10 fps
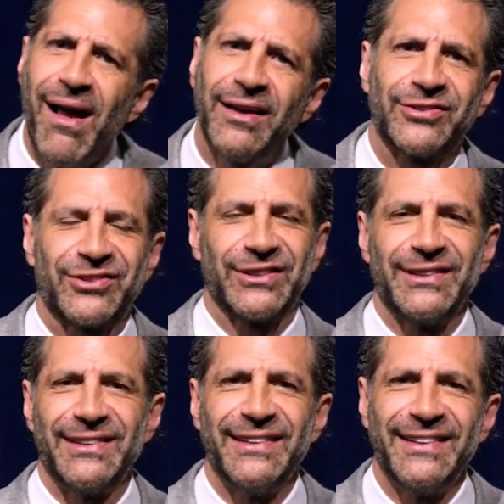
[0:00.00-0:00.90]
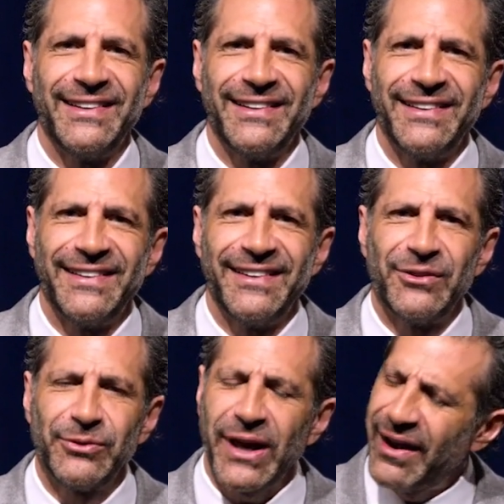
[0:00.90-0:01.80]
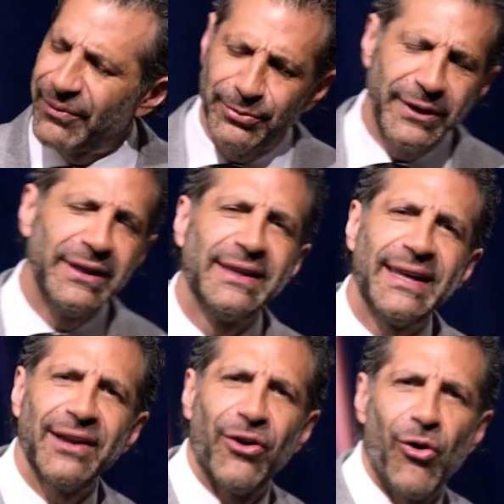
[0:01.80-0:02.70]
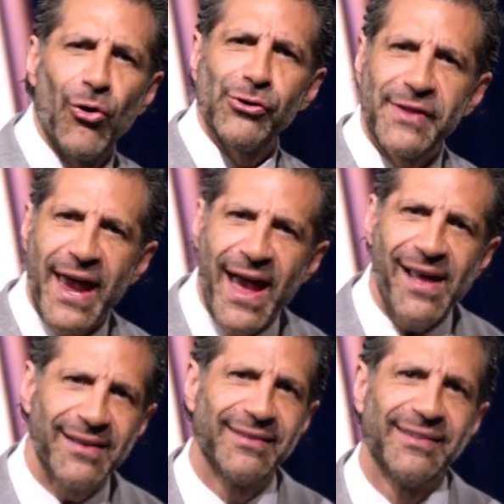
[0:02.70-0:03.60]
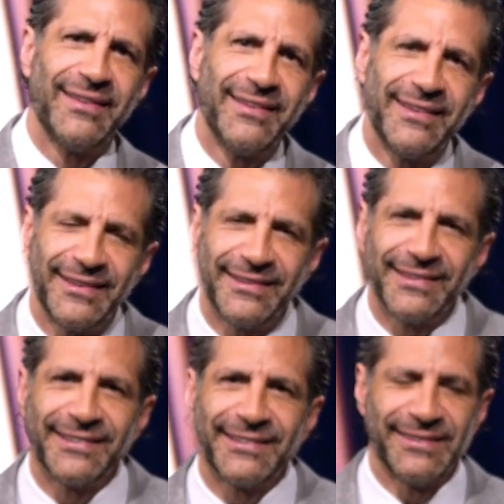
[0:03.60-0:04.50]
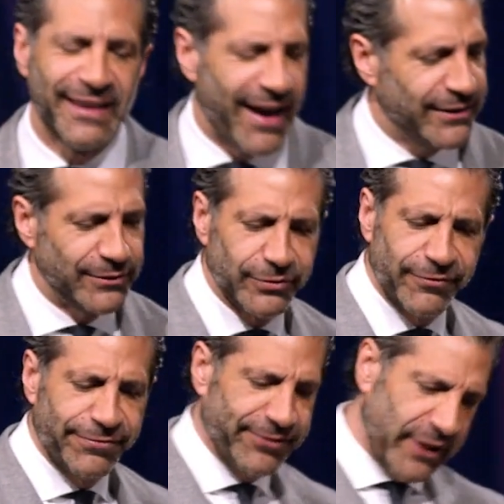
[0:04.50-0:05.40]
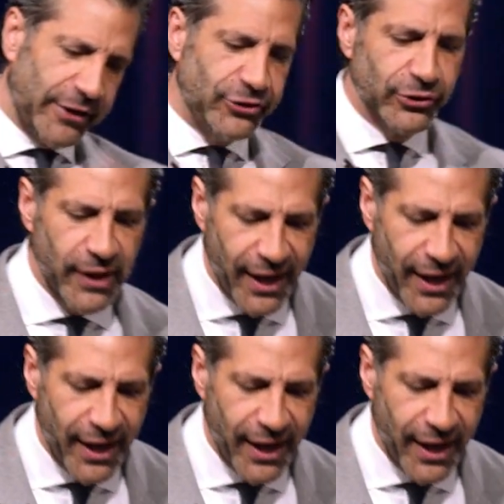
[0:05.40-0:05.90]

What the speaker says: us. Gotta really get a hold of that. Light will flood your